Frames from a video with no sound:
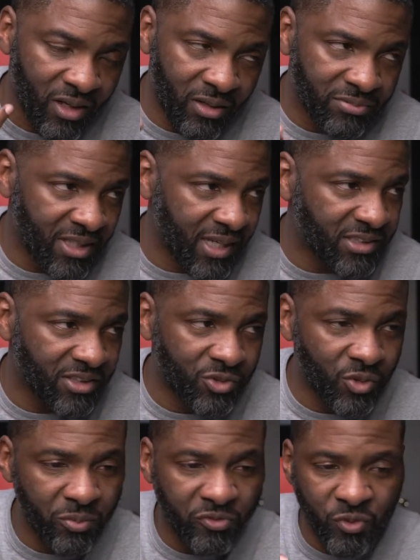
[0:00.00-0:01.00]
Text it to
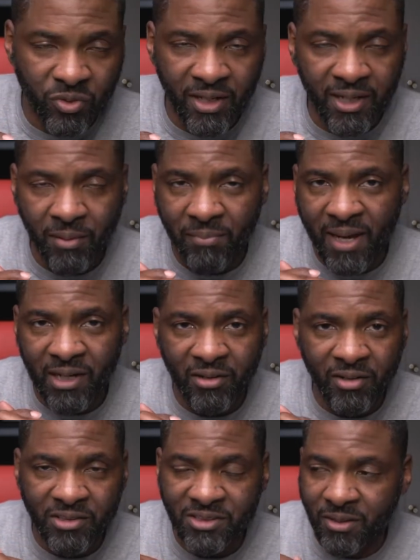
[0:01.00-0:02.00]
them if you think they might
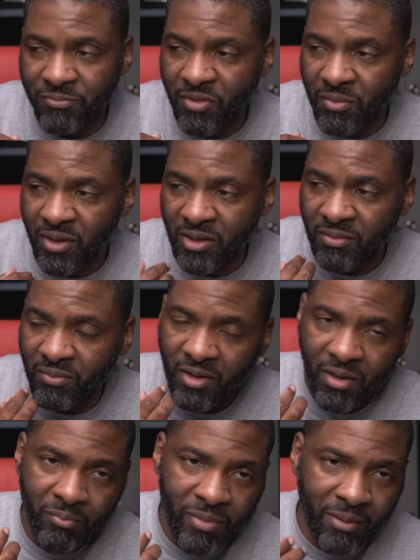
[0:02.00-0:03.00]
learn something from it,
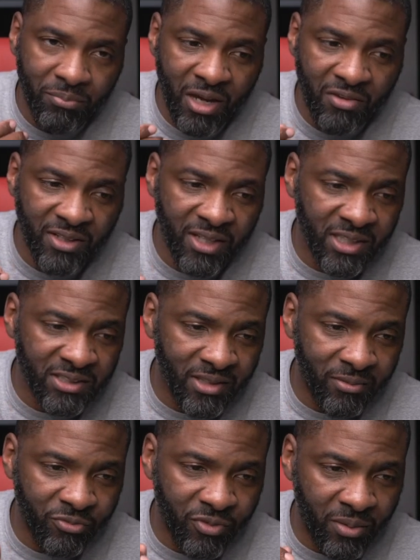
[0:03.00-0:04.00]
might be able to get something
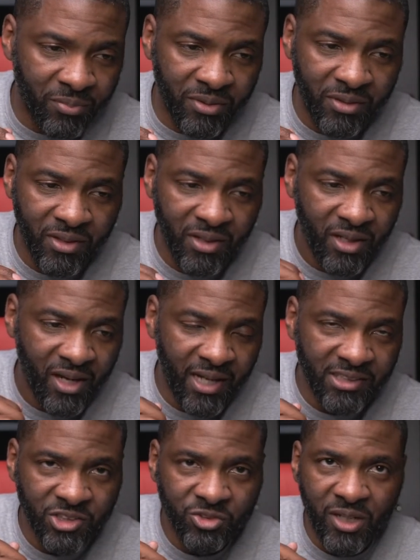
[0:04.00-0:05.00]
from it. I
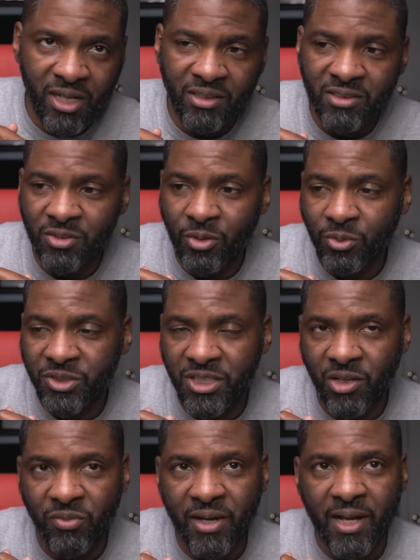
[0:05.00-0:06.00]
just try to, share
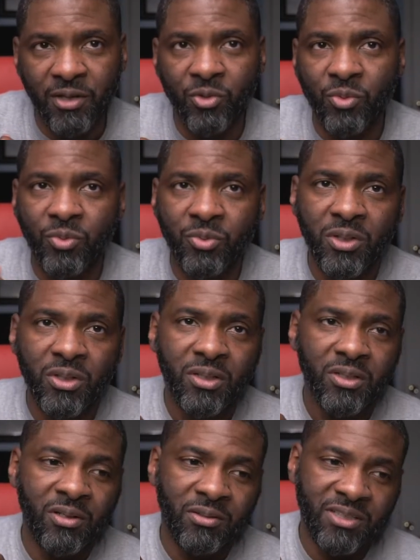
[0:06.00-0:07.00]
what I do,
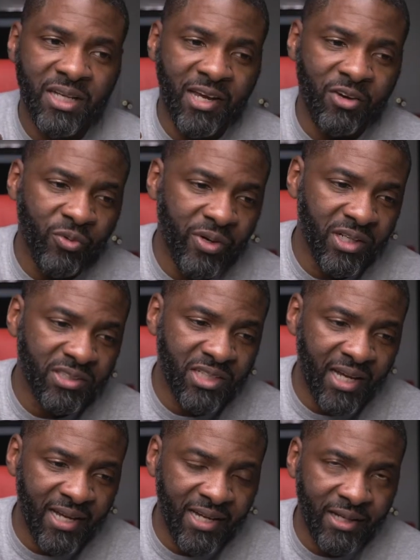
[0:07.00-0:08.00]
you know what I'm saying, in real
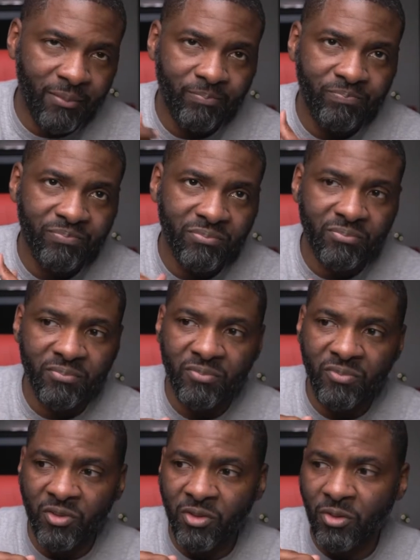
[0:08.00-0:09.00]
time. I